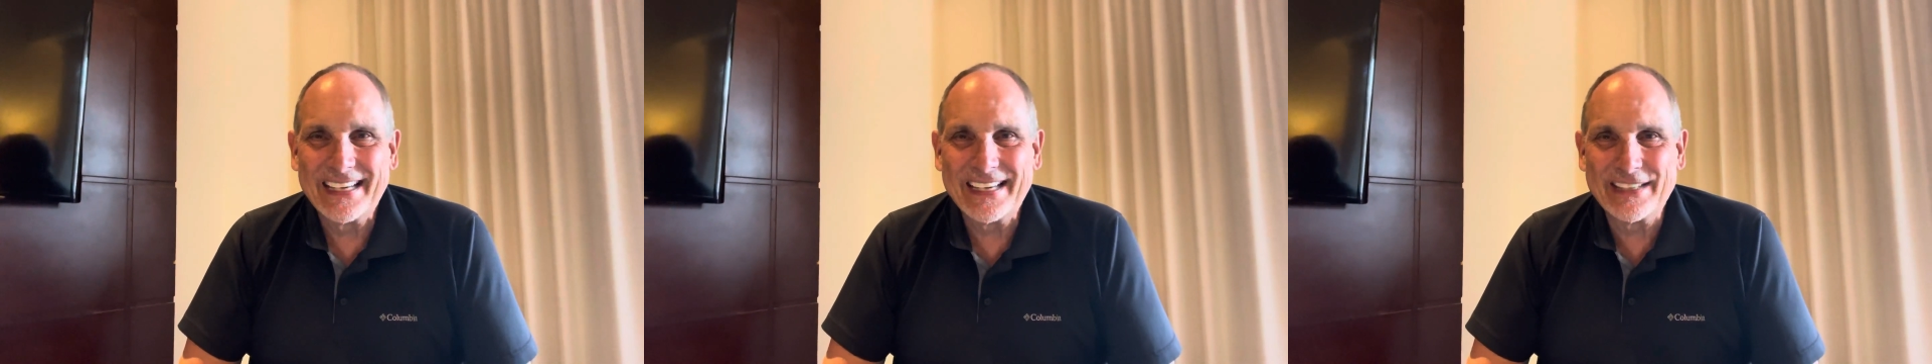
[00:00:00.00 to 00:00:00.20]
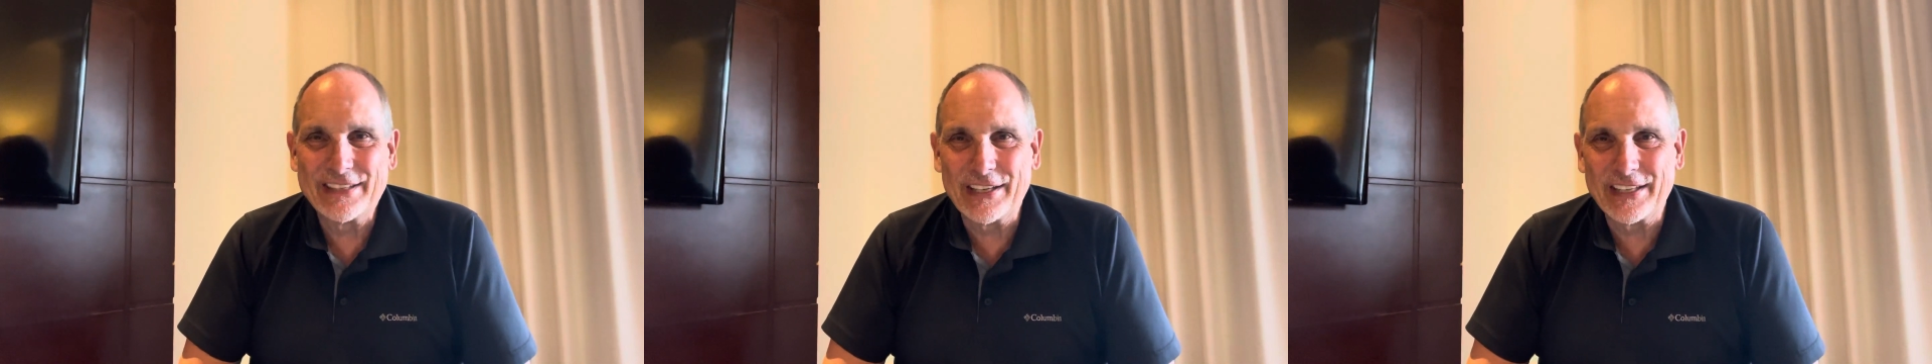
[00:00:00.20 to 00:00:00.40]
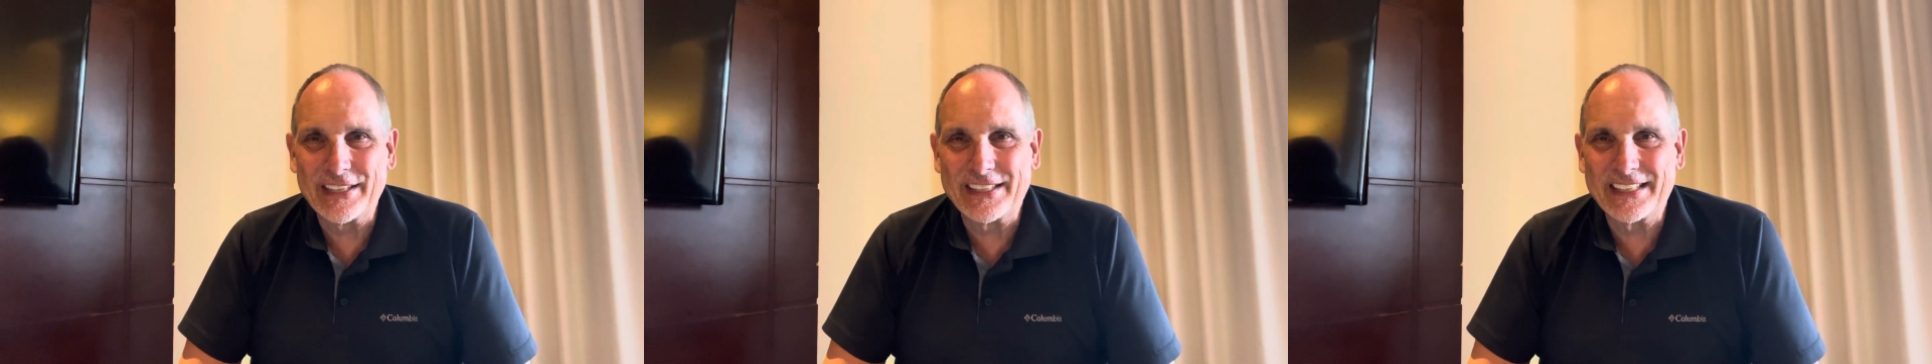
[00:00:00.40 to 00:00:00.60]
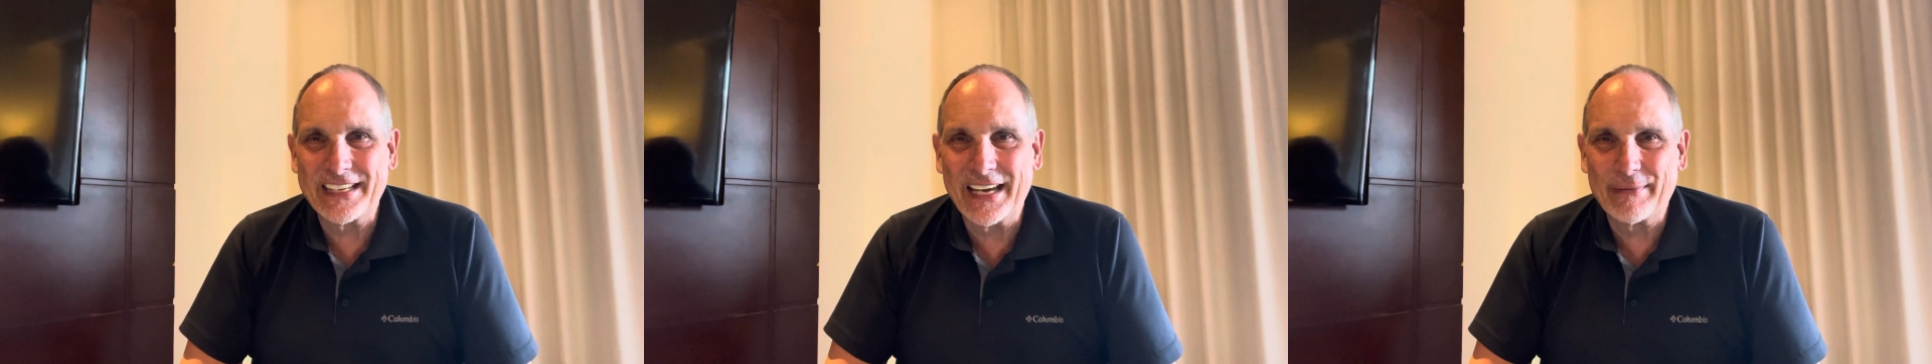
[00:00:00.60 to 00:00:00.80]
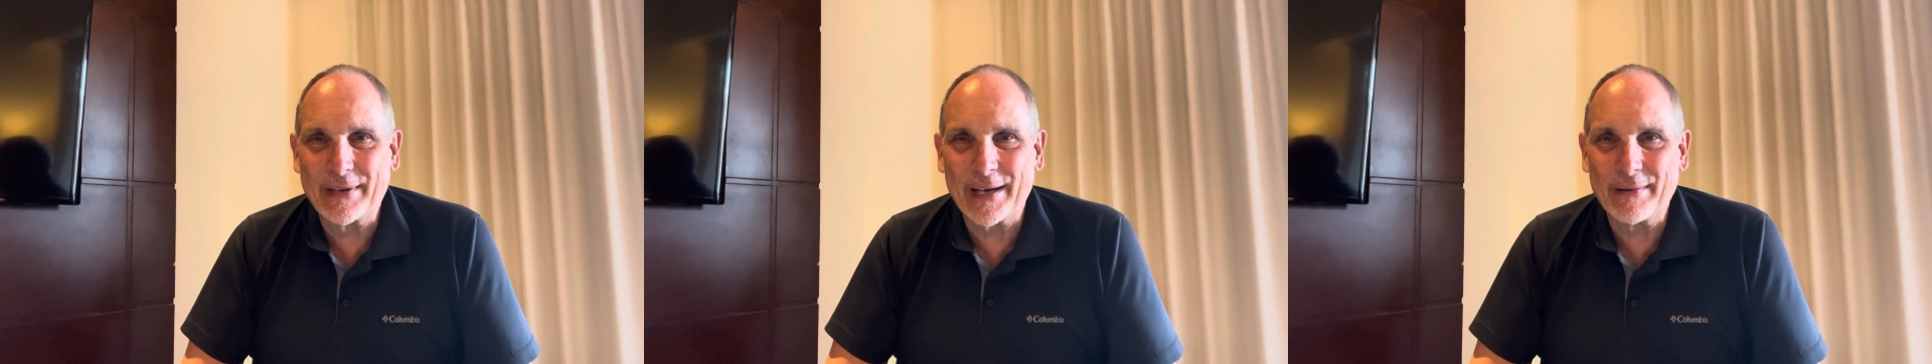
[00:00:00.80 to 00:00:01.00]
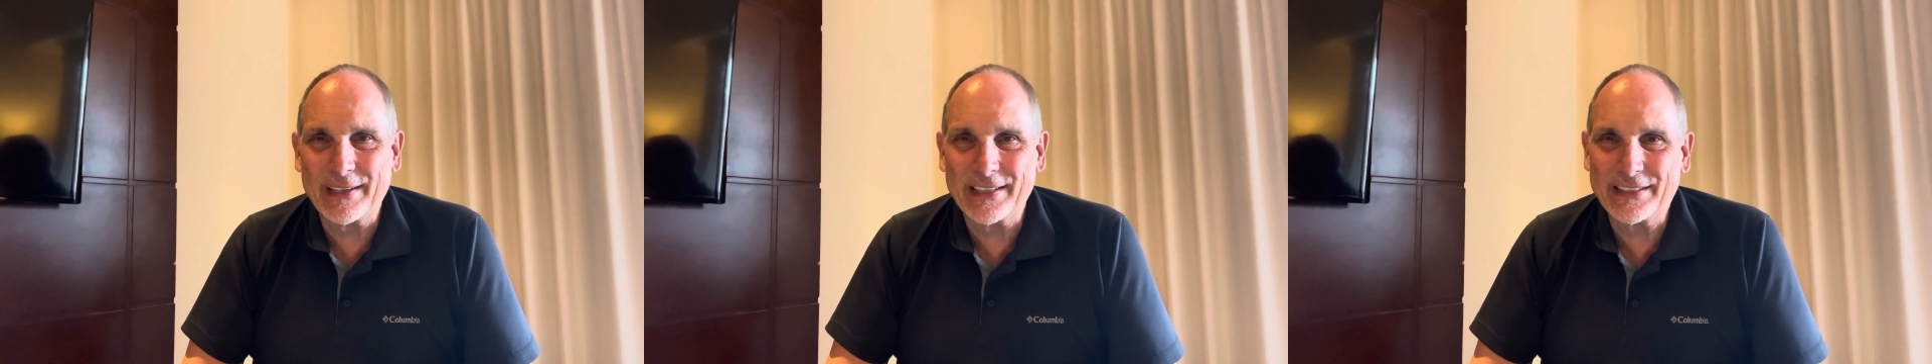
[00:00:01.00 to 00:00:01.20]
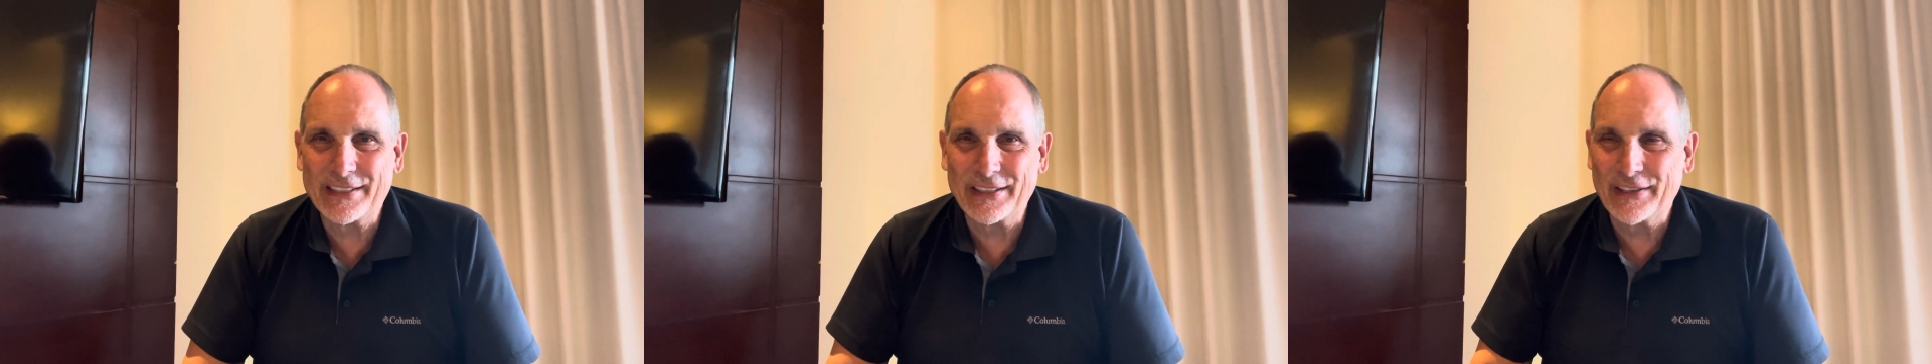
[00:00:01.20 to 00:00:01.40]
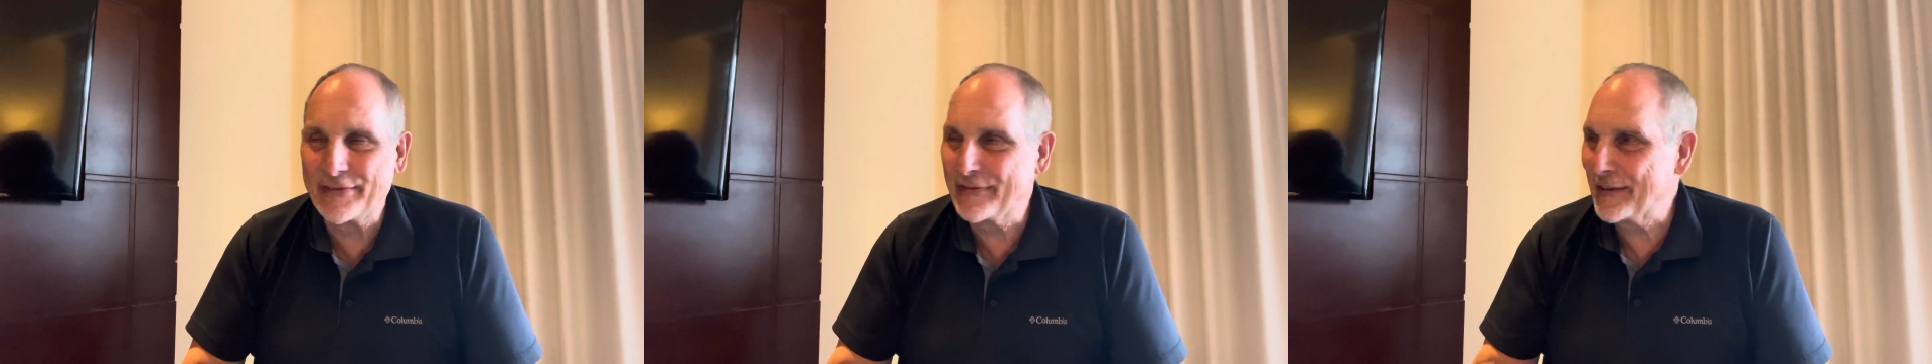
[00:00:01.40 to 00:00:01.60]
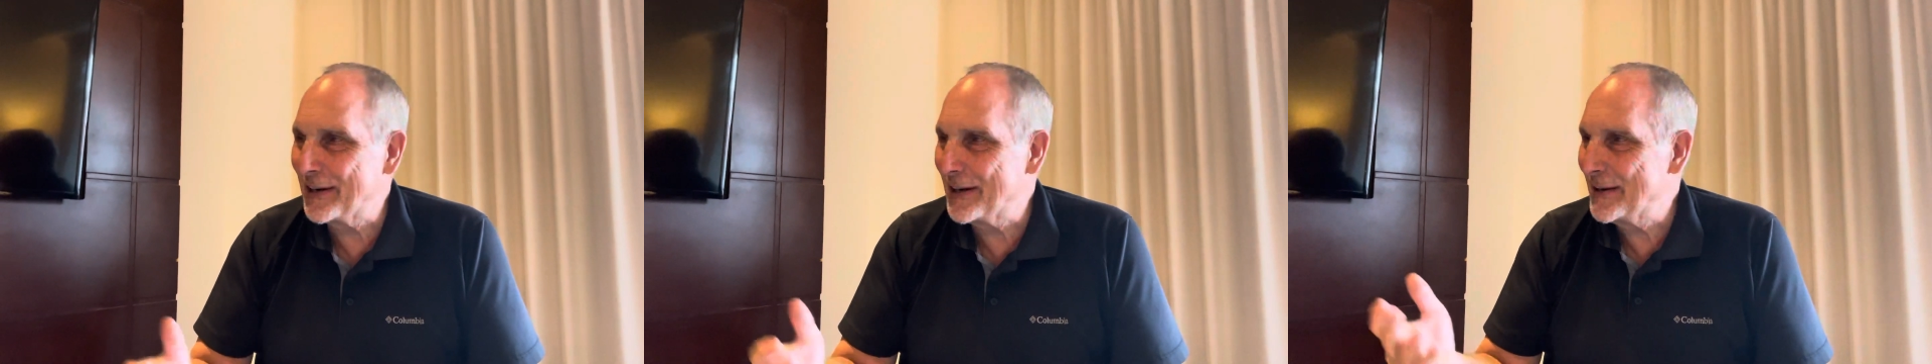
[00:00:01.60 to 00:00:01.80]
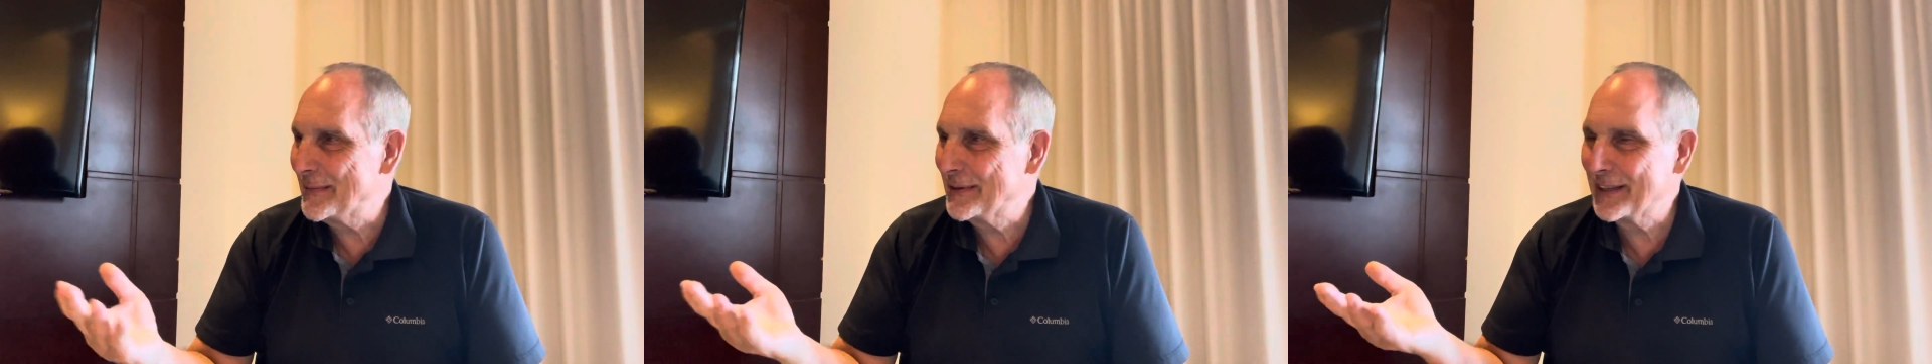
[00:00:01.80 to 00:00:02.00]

As you can see, I'm coming to you from a